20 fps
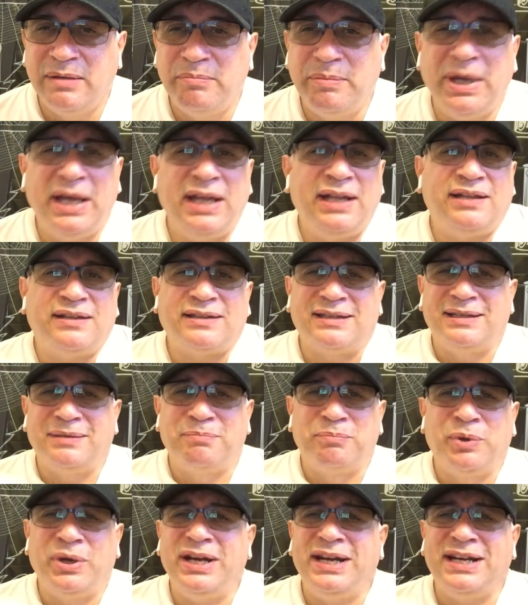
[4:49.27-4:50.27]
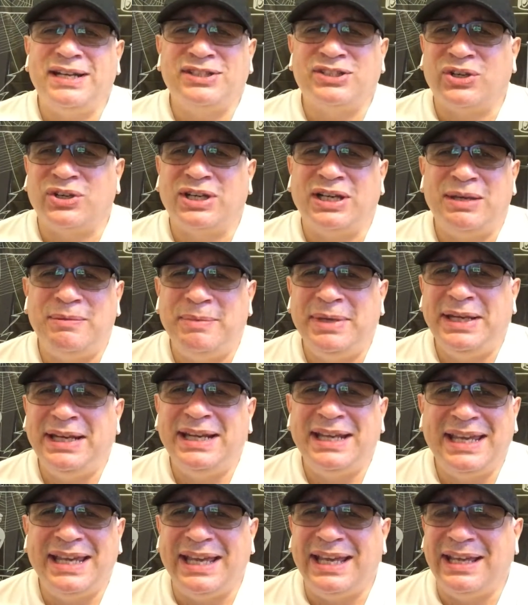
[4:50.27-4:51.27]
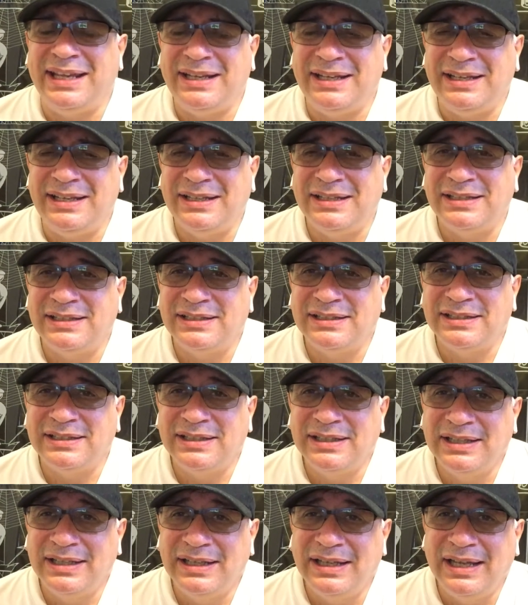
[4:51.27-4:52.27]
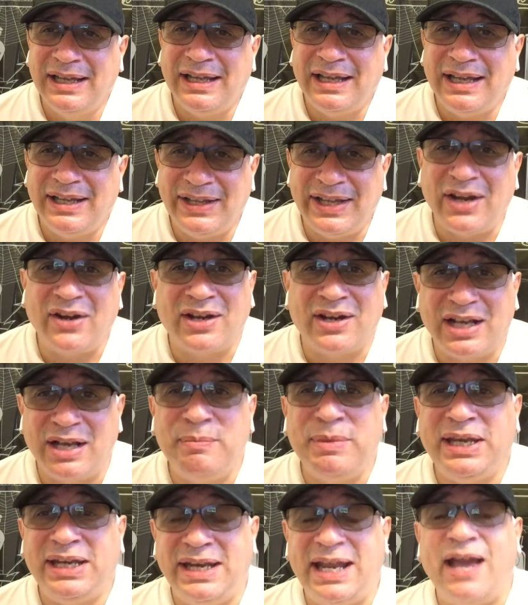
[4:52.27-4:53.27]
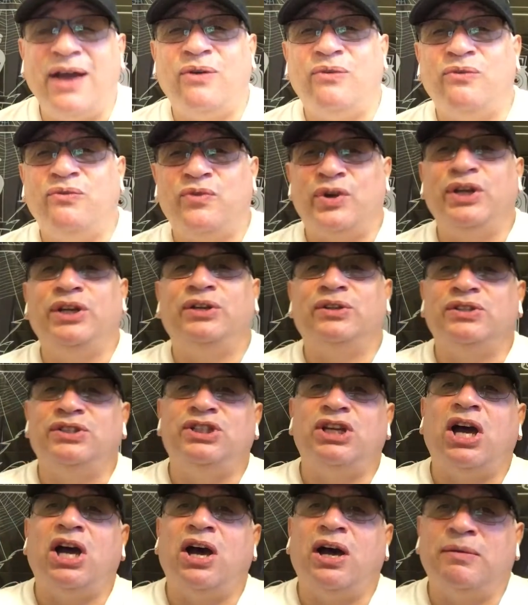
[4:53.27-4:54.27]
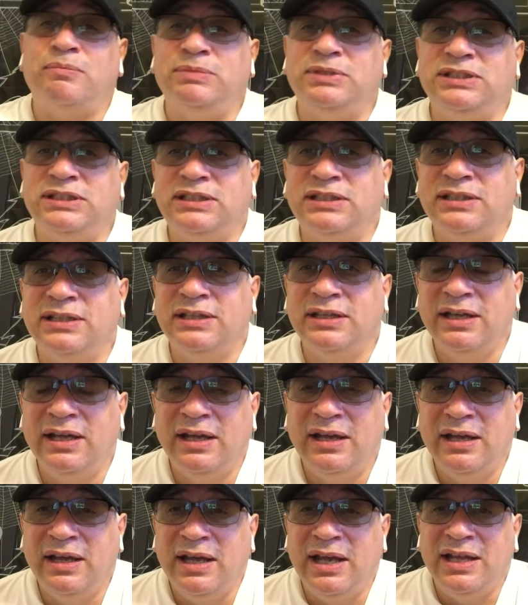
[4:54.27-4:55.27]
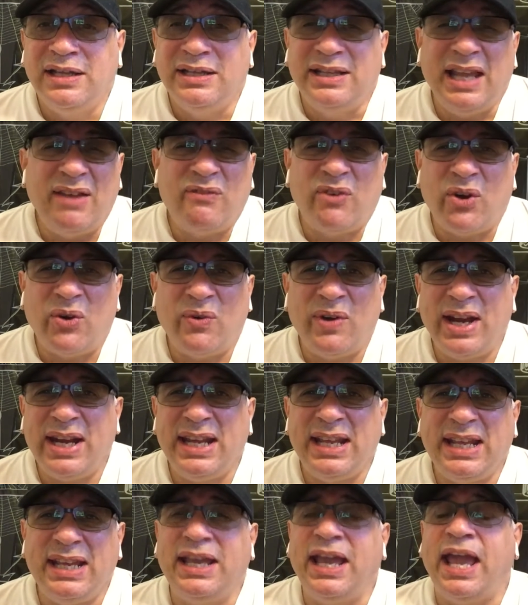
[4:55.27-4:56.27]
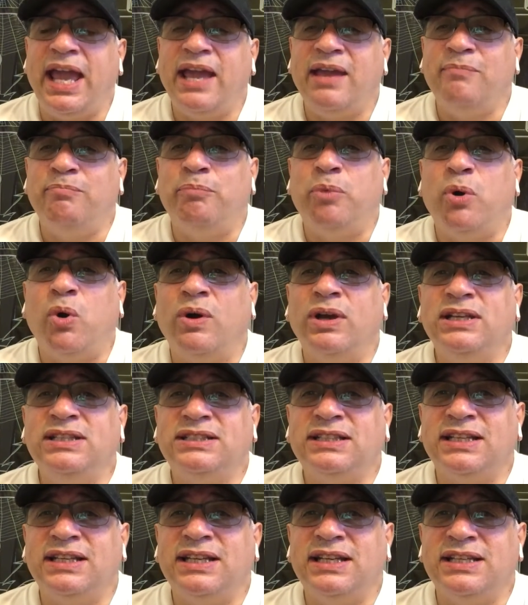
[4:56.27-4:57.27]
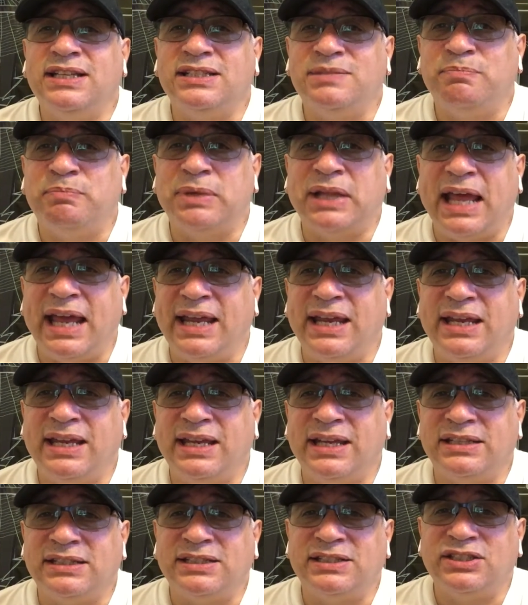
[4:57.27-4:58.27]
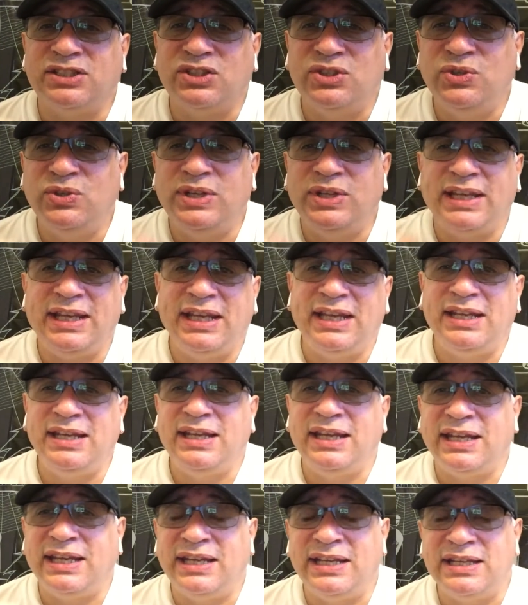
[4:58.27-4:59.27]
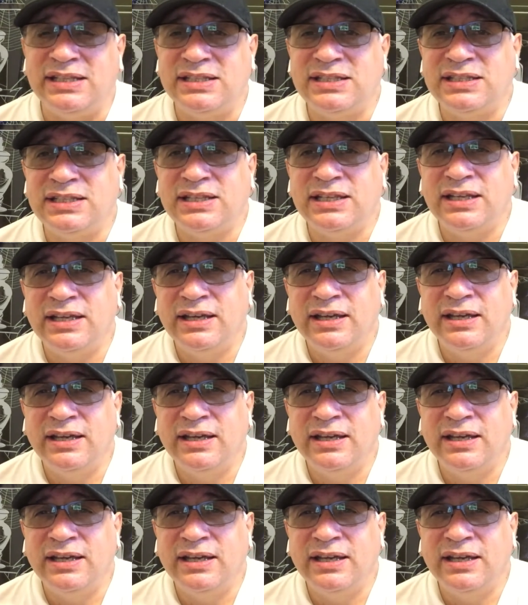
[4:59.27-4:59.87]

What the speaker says: But the British are coming again, and they're coming now for your jobs. They've already gave poisonous blankets to the Indians